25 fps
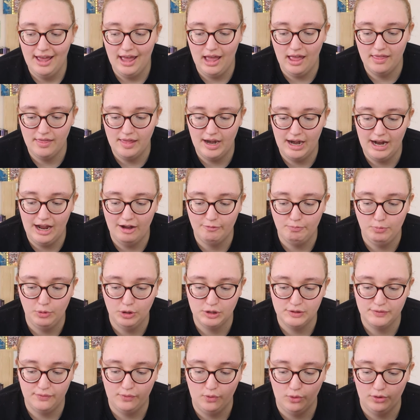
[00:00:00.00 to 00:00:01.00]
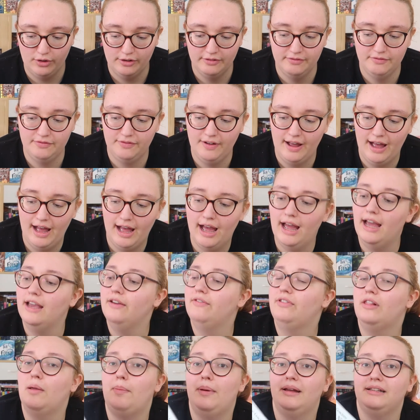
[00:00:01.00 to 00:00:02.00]
and then I have books 4 and
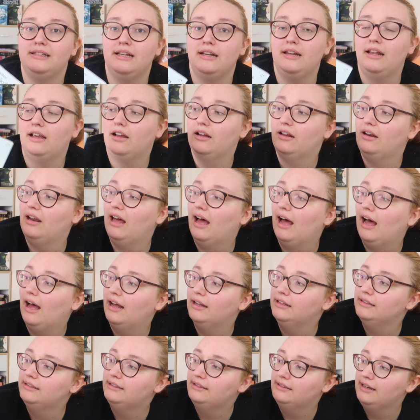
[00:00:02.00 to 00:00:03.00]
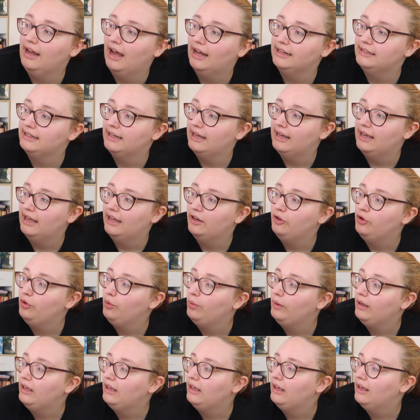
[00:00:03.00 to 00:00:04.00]
5, Le Petit Nicolas a des
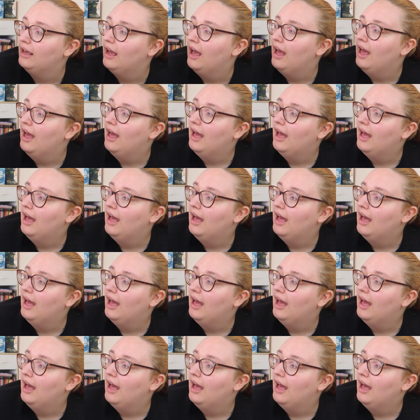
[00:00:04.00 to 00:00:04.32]
Ennuis